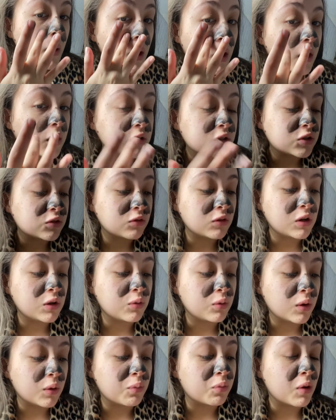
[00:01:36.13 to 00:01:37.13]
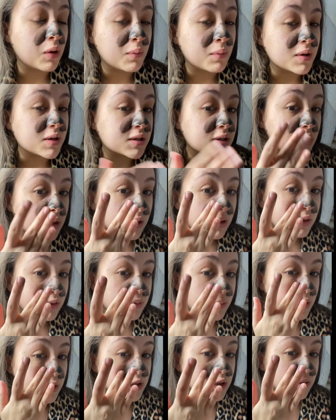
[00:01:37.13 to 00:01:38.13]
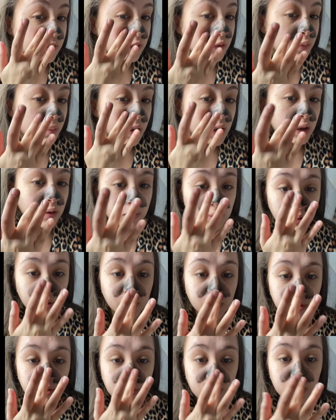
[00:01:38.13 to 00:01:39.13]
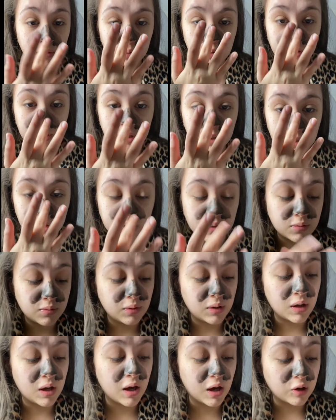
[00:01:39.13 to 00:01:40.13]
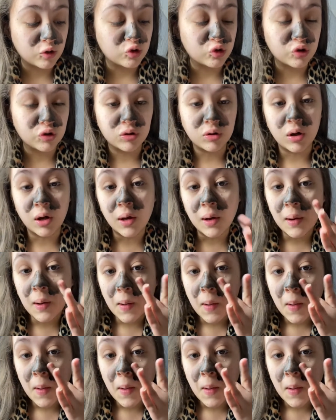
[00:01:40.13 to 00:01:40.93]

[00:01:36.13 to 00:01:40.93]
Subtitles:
I just really want to prep my skin, especially for makeup like this. You want your skin to be extra like